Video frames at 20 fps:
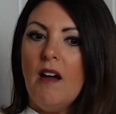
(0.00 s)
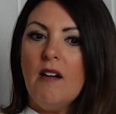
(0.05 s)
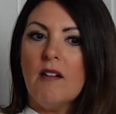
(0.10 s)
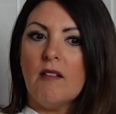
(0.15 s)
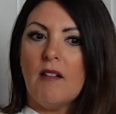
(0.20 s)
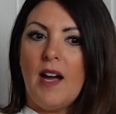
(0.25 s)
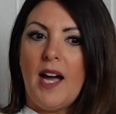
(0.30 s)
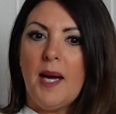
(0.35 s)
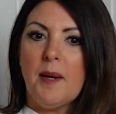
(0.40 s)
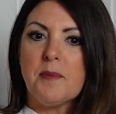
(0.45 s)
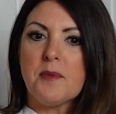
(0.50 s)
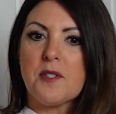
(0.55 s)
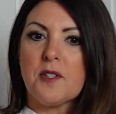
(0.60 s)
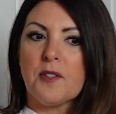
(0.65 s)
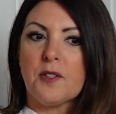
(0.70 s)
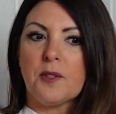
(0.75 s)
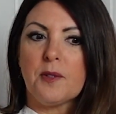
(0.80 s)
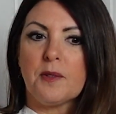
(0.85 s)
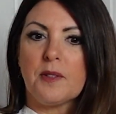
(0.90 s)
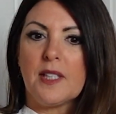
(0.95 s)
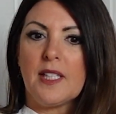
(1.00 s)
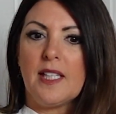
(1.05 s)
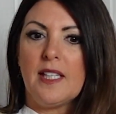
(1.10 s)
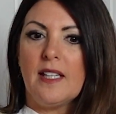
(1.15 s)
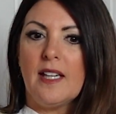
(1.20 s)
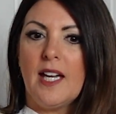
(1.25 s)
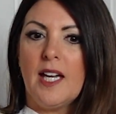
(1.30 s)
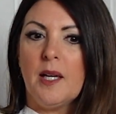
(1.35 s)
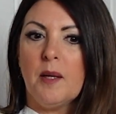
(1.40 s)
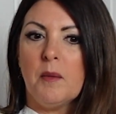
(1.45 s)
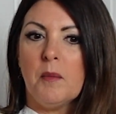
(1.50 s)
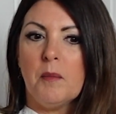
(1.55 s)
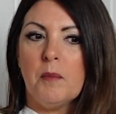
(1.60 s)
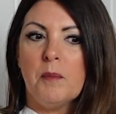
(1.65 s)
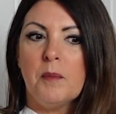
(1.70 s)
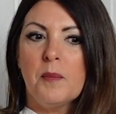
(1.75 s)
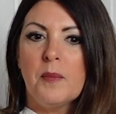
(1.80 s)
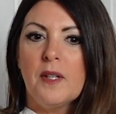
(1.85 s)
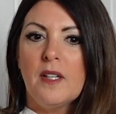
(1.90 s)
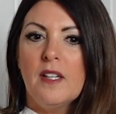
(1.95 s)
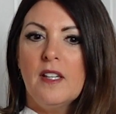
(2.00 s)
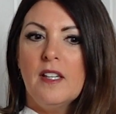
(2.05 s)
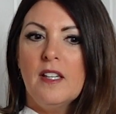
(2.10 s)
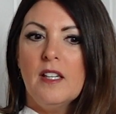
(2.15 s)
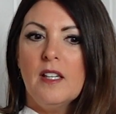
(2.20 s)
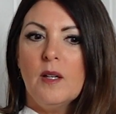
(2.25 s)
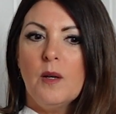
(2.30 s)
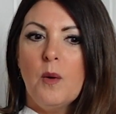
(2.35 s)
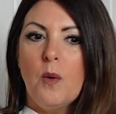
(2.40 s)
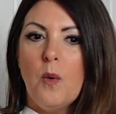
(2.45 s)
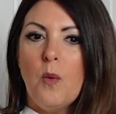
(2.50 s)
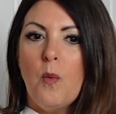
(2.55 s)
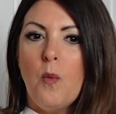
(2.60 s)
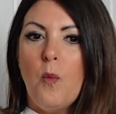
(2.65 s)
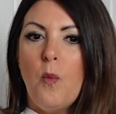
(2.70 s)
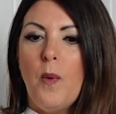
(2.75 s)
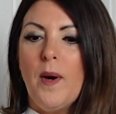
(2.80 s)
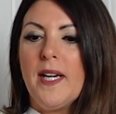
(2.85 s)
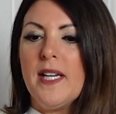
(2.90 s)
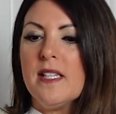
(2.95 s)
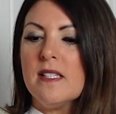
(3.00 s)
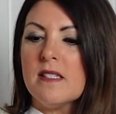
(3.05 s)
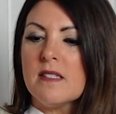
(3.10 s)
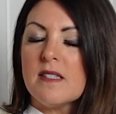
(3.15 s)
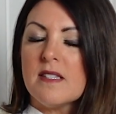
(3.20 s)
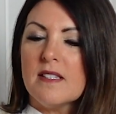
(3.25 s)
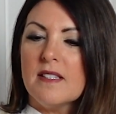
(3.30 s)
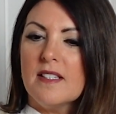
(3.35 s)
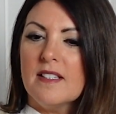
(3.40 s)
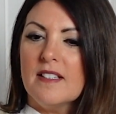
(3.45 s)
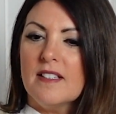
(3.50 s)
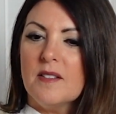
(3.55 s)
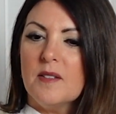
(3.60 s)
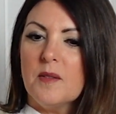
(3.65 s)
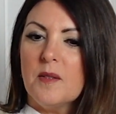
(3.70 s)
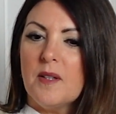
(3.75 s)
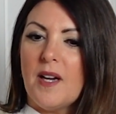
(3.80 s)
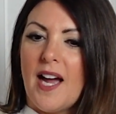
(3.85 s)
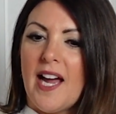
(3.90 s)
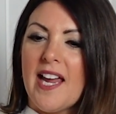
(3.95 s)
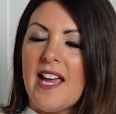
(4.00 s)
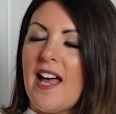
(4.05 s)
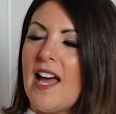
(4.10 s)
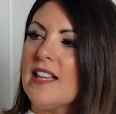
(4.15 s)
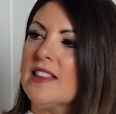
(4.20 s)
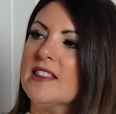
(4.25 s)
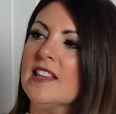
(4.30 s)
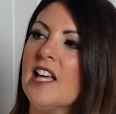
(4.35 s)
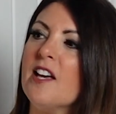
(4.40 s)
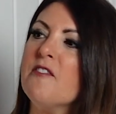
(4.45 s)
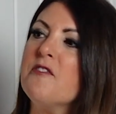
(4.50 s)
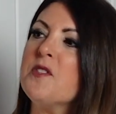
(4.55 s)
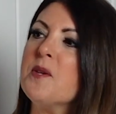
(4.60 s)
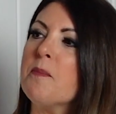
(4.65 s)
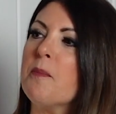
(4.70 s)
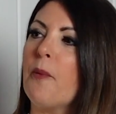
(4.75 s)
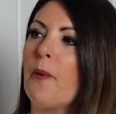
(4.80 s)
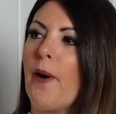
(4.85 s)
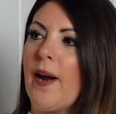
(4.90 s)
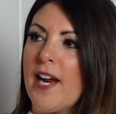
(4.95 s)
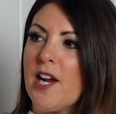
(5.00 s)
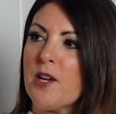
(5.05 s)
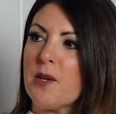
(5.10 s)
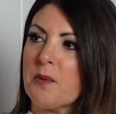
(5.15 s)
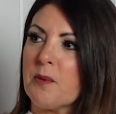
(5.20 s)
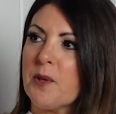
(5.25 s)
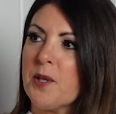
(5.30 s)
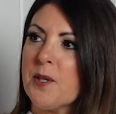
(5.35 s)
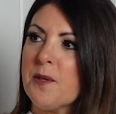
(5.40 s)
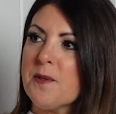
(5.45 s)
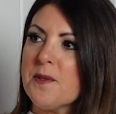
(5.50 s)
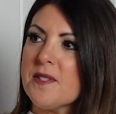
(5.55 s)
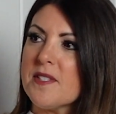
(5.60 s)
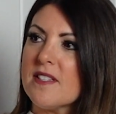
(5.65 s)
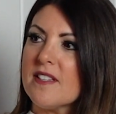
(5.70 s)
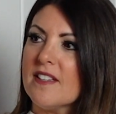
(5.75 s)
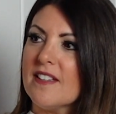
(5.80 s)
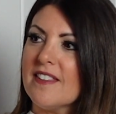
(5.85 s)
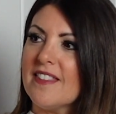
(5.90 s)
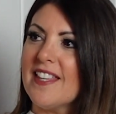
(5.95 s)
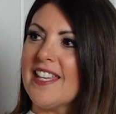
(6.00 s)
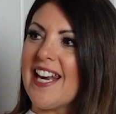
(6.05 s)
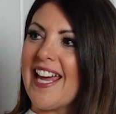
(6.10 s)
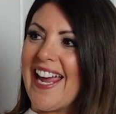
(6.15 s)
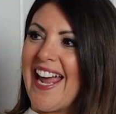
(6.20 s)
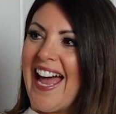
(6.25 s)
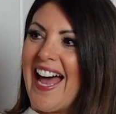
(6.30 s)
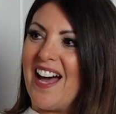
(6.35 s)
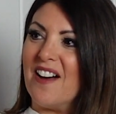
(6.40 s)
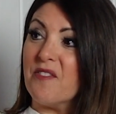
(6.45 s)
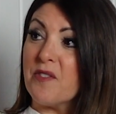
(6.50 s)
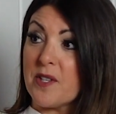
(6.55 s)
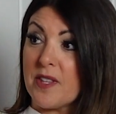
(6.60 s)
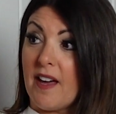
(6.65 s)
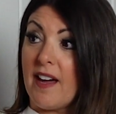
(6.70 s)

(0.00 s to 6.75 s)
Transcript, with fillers: Oh, absolutely. Um, what is I, I love the breakthroughs that I have